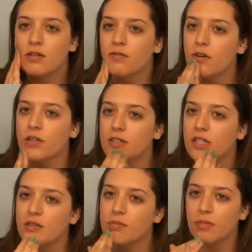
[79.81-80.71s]

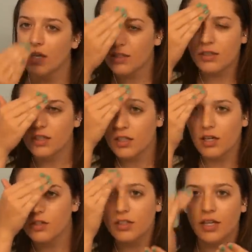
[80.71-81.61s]
focusing mainly
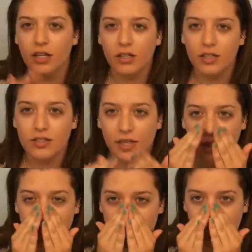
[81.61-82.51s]
on the areas that
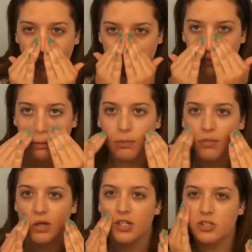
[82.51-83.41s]
get
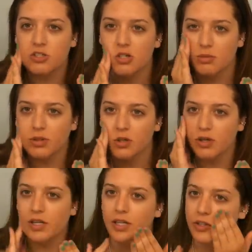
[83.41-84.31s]
extremely
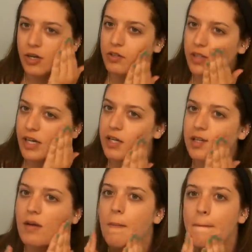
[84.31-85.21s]
oily throughout the day.